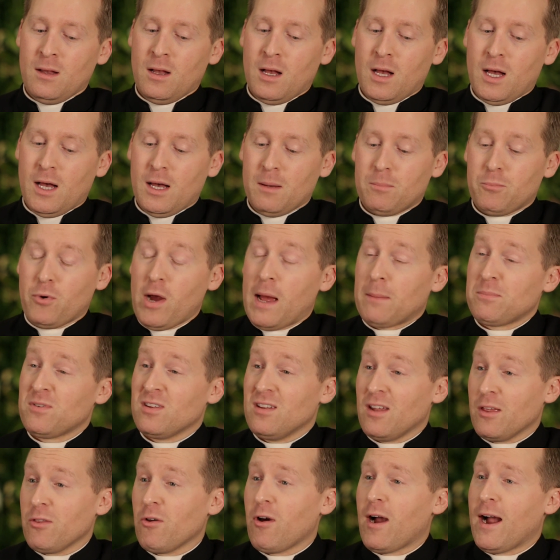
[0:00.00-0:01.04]
Perhaps
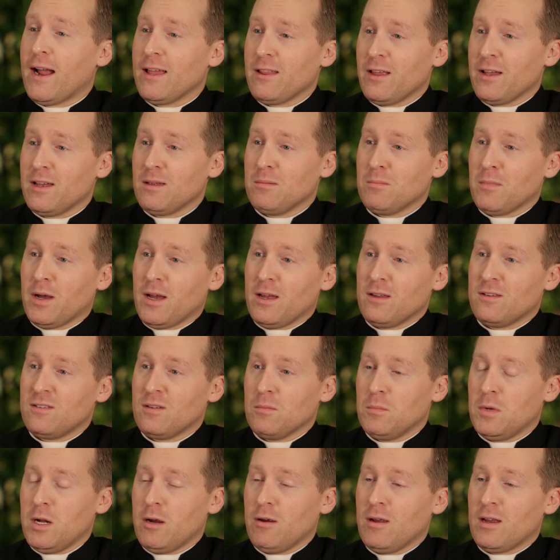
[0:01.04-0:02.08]
another highlight in my
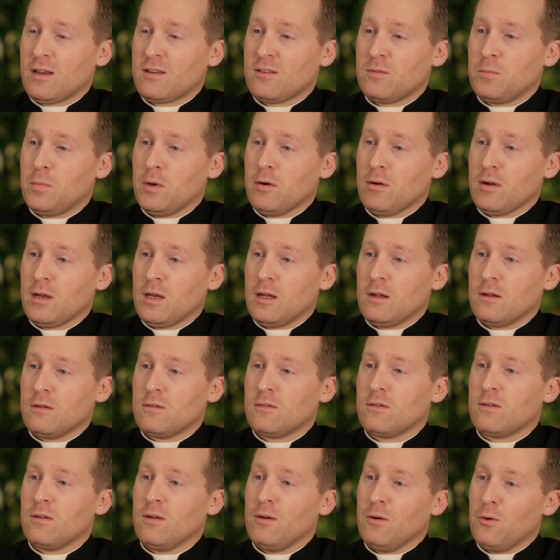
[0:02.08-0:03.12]
seminary
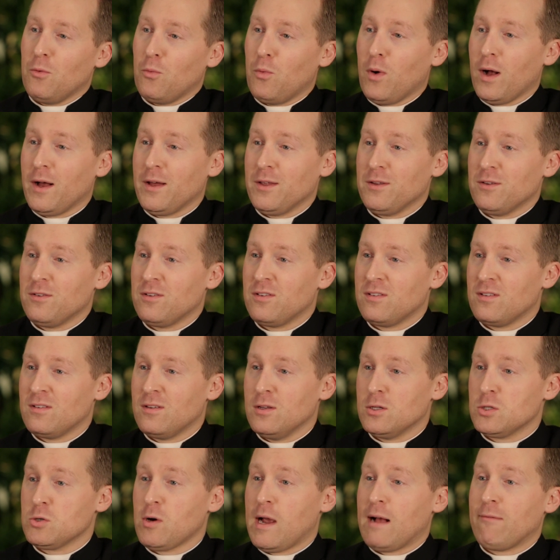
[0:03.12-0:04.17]
experience was
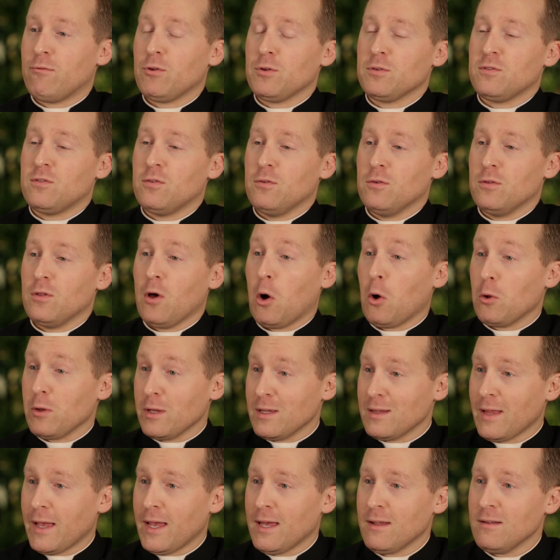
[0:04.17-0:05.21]
to travel to the
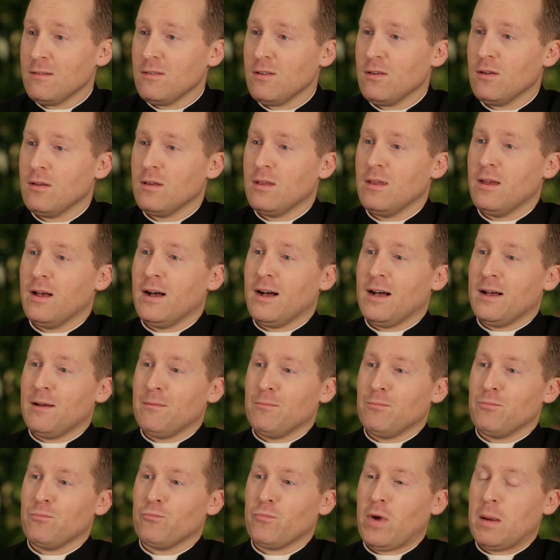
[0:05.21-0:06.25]
Holy Land
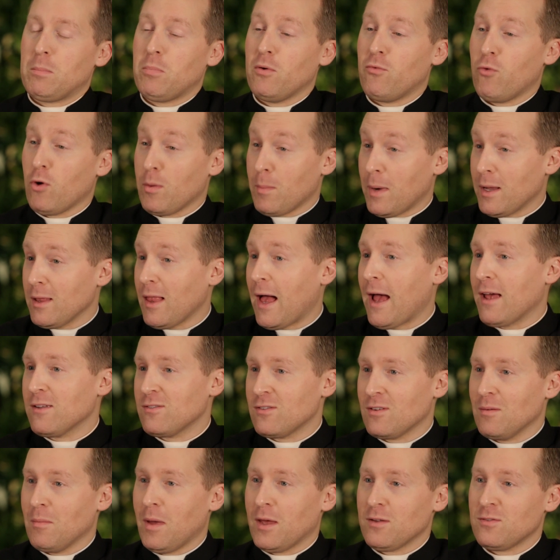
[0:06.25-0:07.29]
right before my
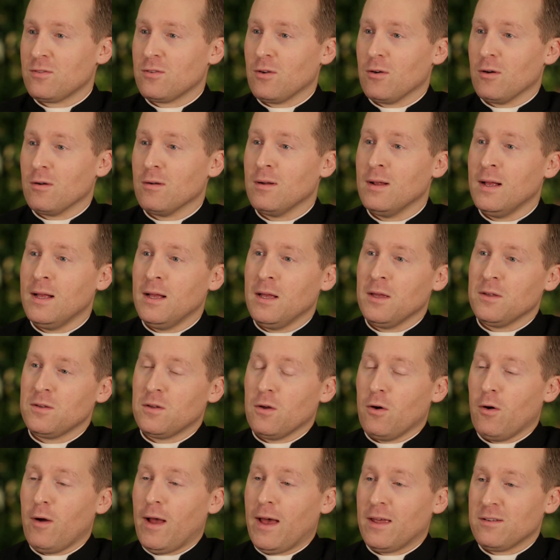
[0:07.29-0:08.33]
last semester.
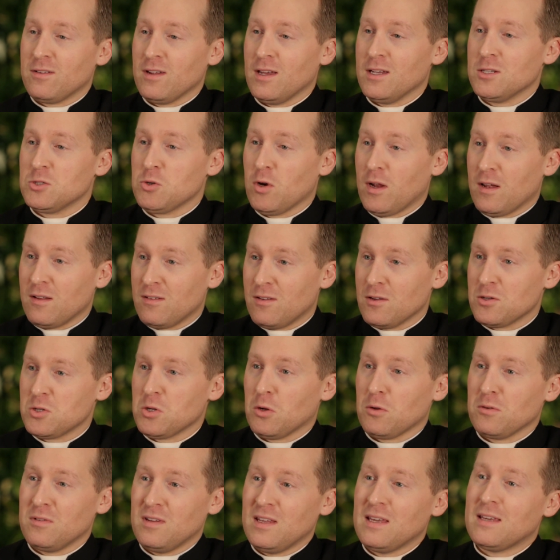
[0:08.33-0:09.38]
So as a
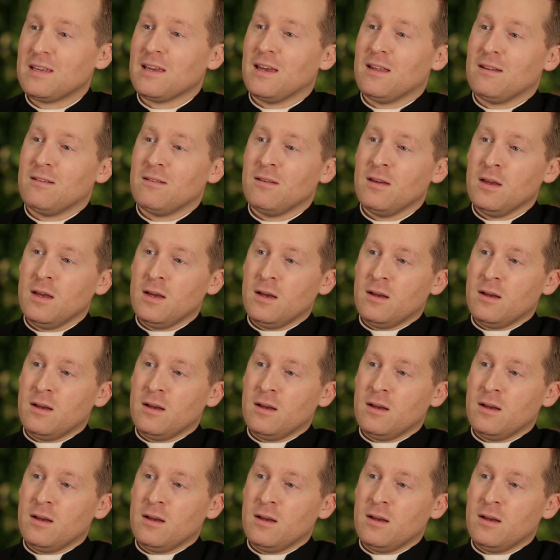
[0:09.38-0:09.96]
transitional deacon,